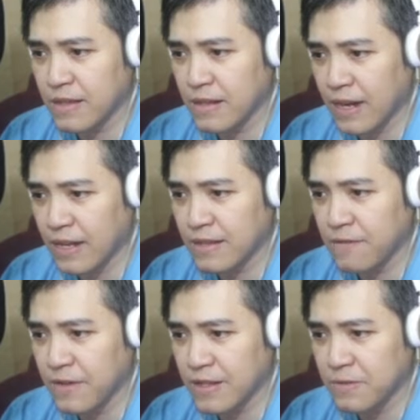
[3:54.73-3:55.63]
the
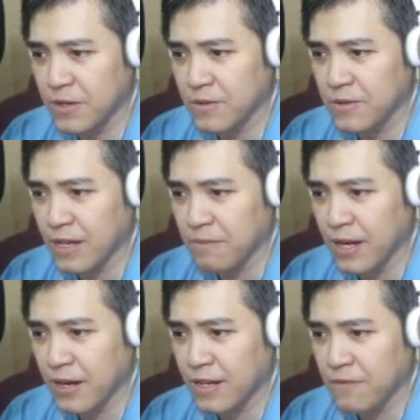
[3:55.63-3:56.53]
veils produce come
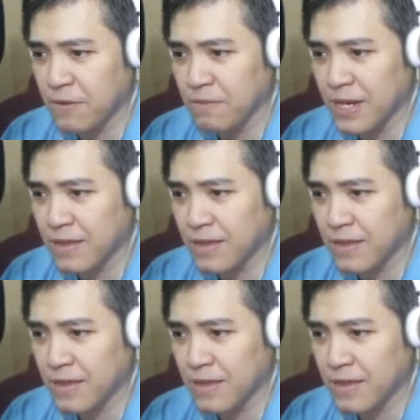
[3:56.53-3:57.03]
directly from beneath